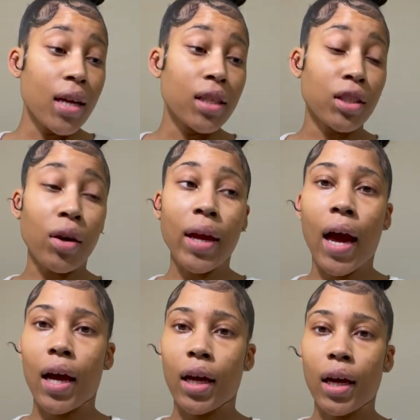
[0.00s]
so
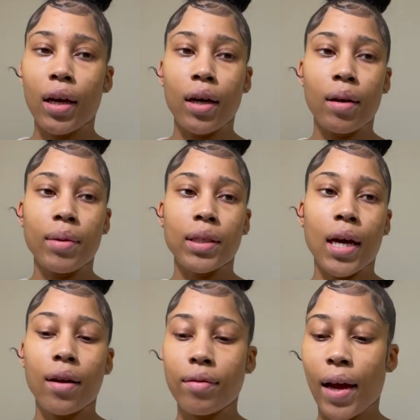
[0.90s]
yeah, um, it's
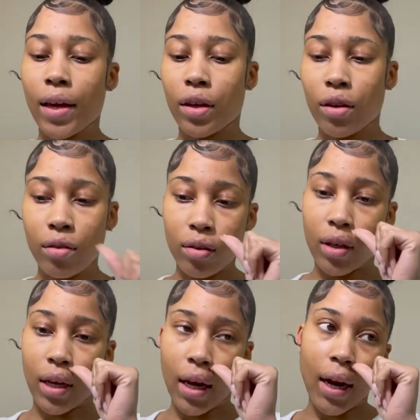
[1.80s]
kind of like
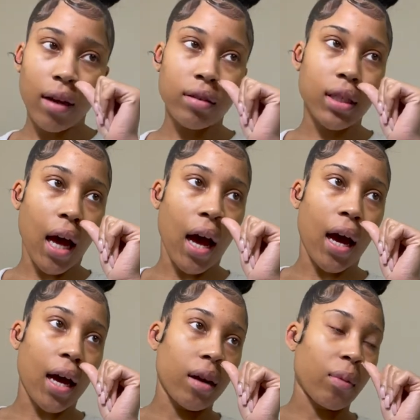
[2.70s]
get
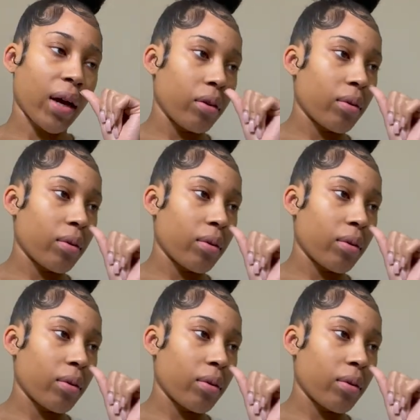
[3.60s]
outside while you